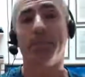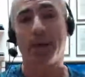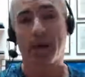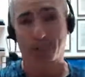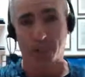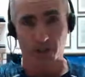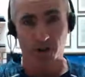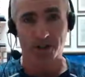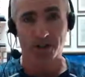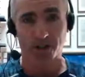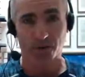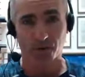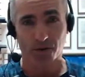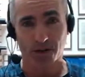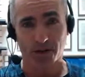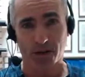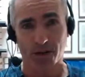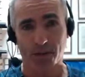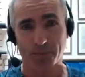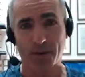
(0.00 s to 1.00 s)
about breast
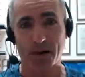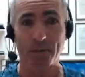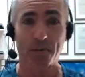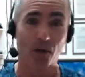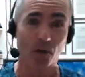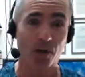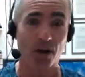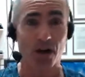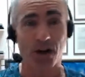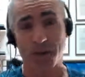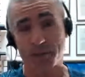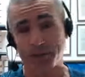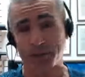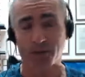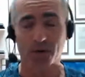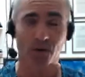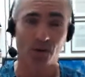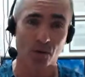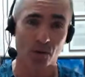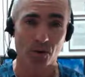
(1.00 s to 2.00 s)
screening and mammograms
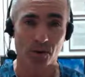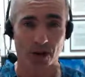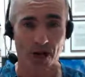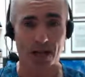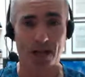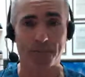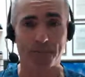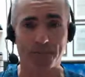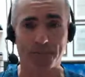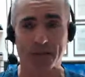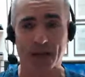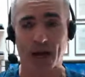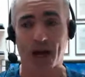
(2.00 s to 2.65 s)
and the whole lineup.